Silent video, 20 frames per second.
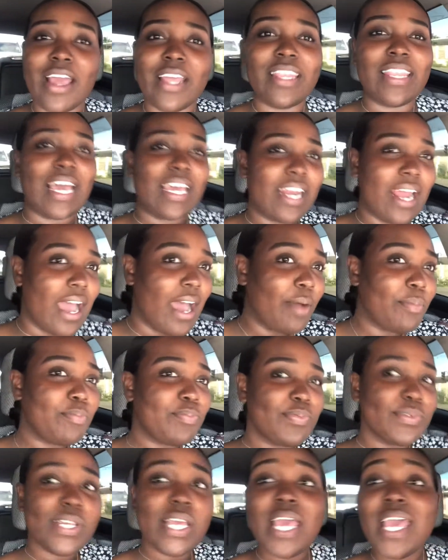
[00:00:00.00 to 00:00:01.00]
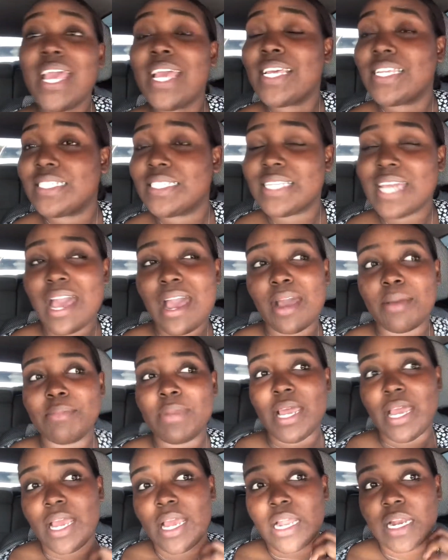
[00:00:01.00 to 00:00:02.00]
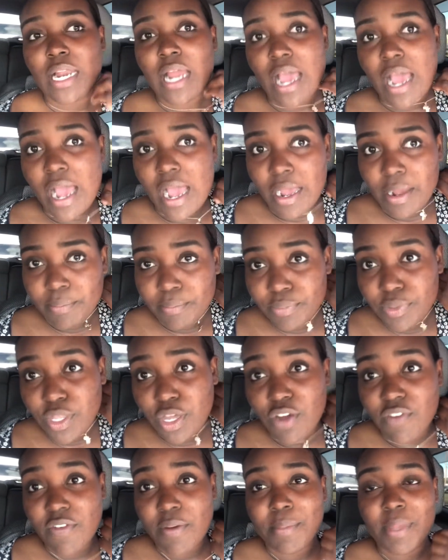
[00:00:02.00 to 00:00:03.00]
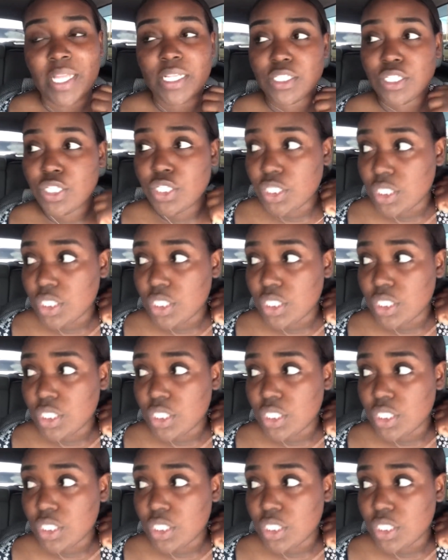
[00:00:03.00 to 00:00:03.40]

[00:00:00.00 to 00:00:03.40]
That app is the app that the government